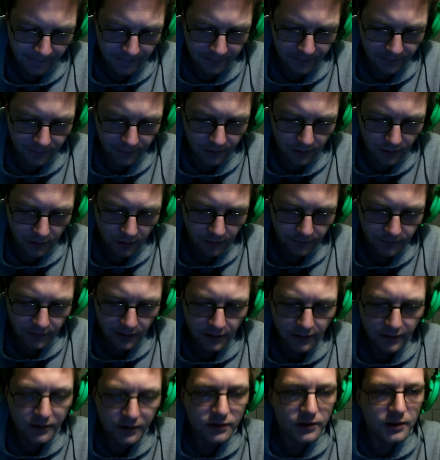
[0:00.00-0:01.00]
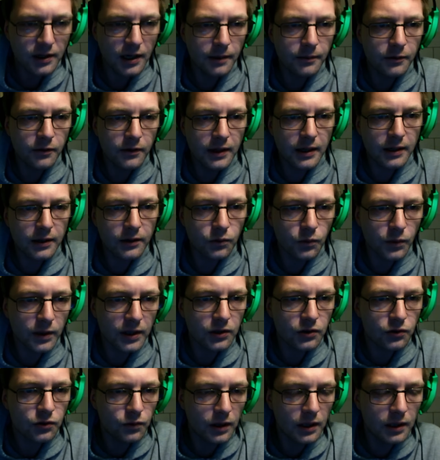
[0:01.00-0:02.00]
So hopefully this time around, week
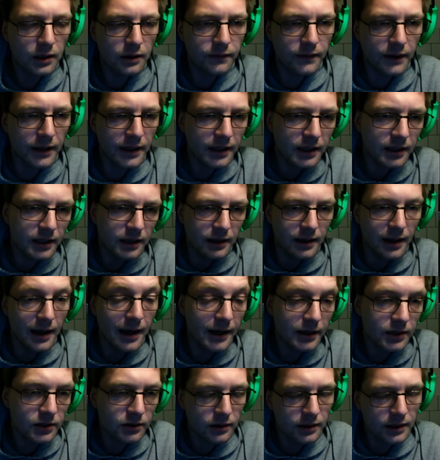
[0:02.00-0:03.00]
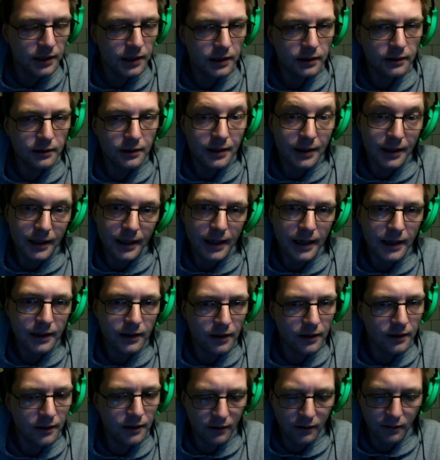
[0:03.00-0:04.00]
twelve, I can actually get
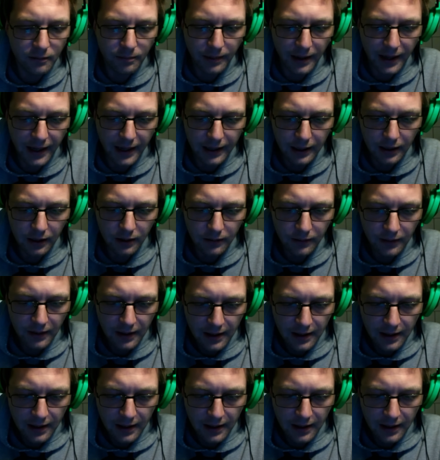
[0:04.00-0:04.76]
the battle.